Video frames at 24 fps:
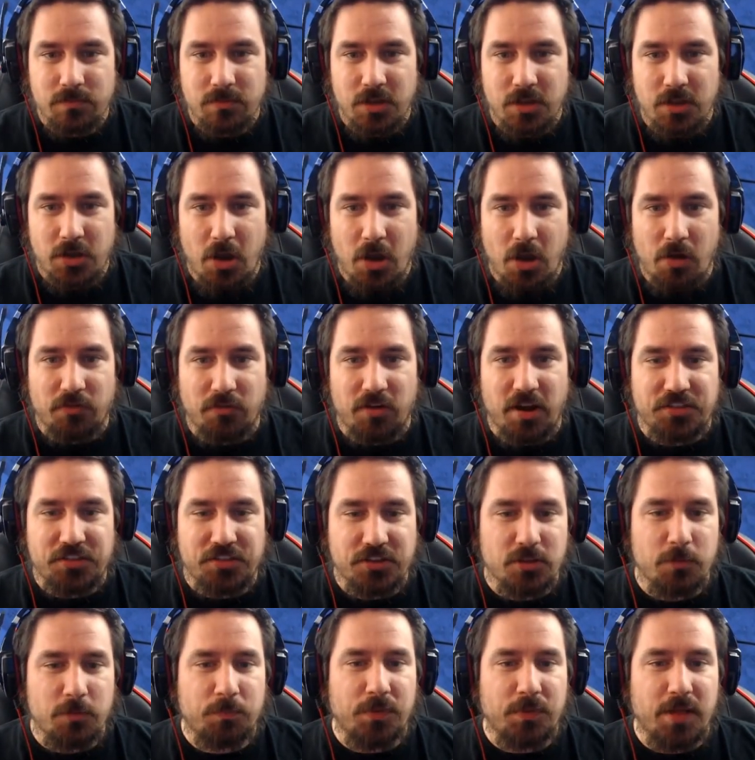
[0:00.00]
However, I
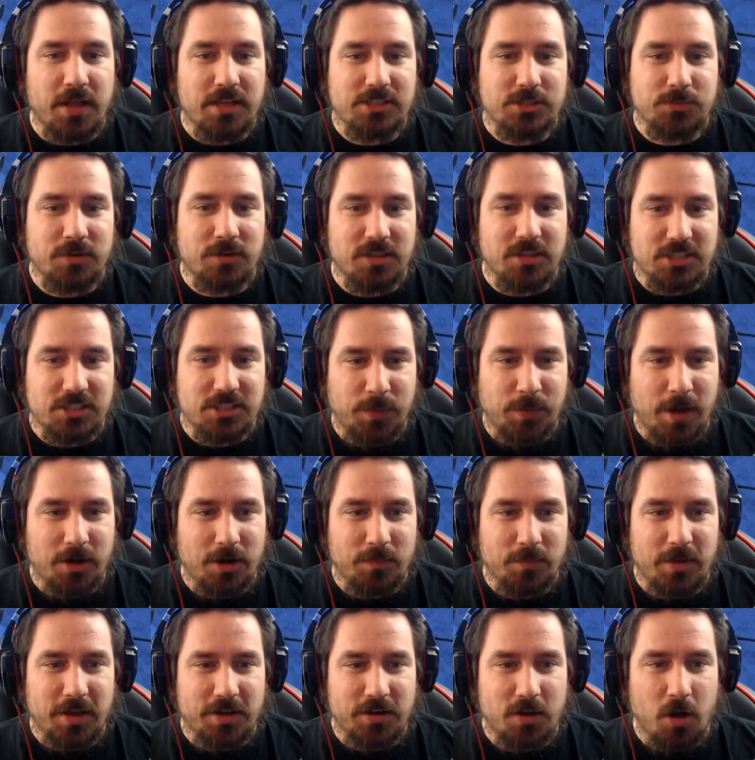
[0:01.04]
think the placement of the
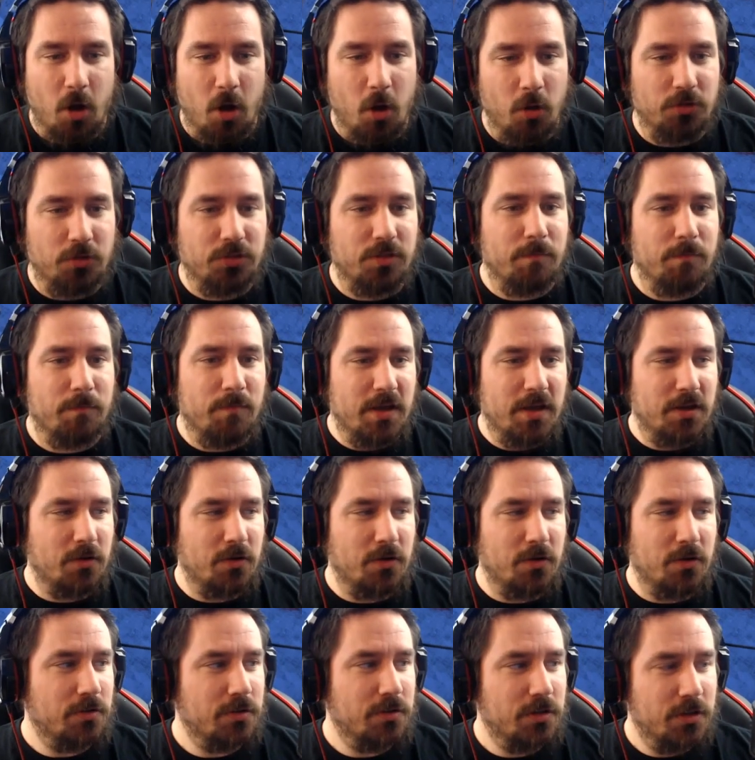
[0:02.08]
Spider-Man all in the
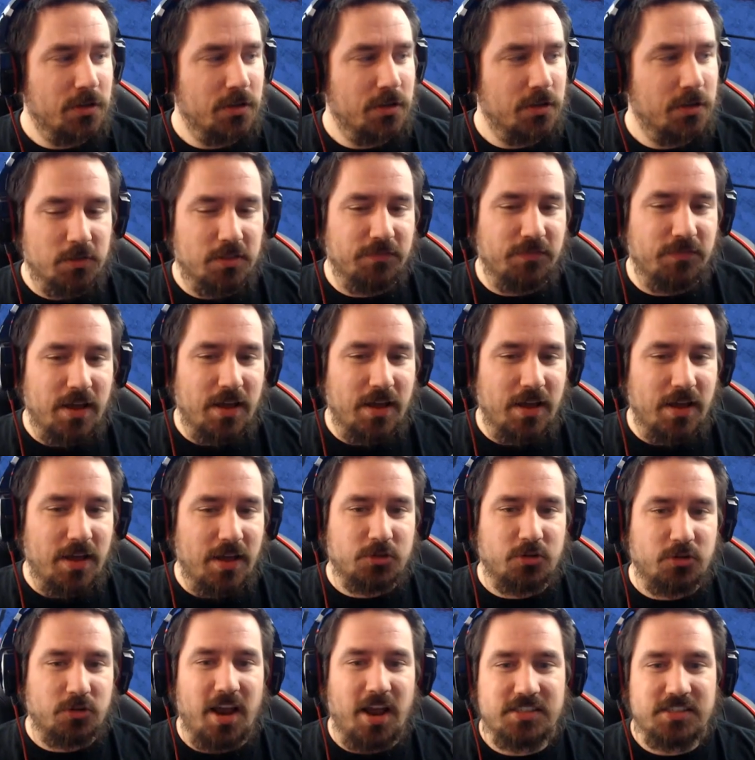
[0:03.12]
middle, with the Venoms
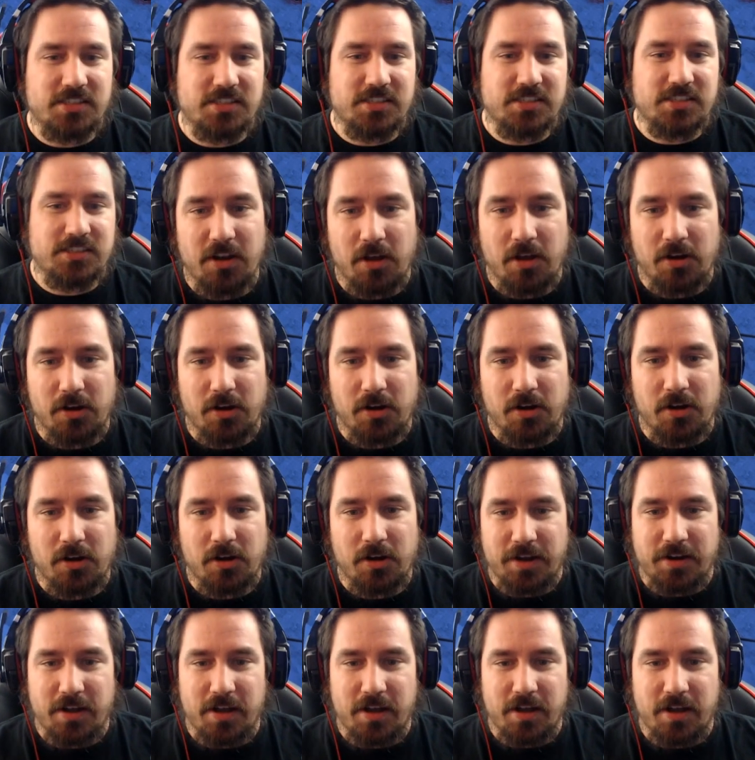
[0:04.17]
crashing in on them,
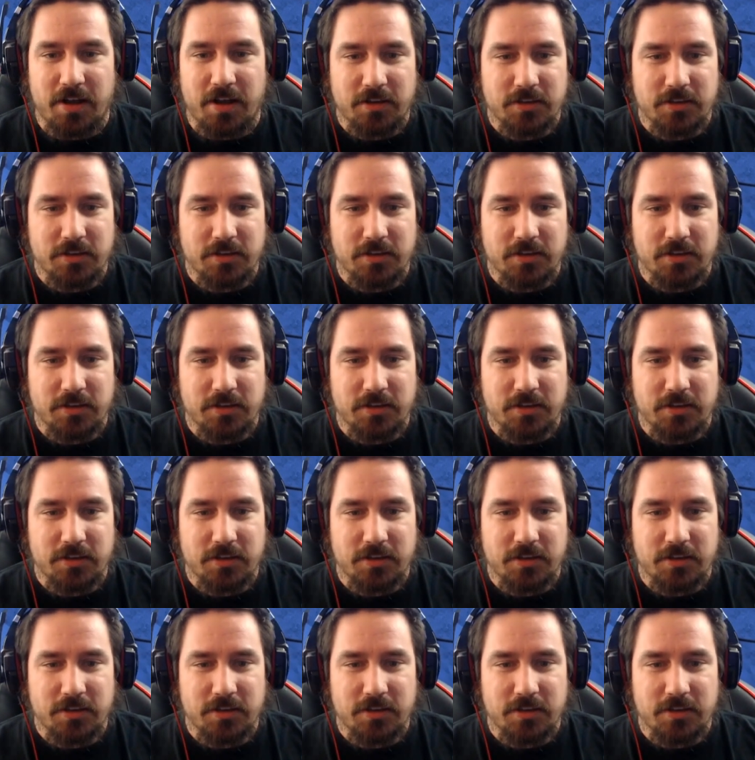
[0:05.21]
kind of,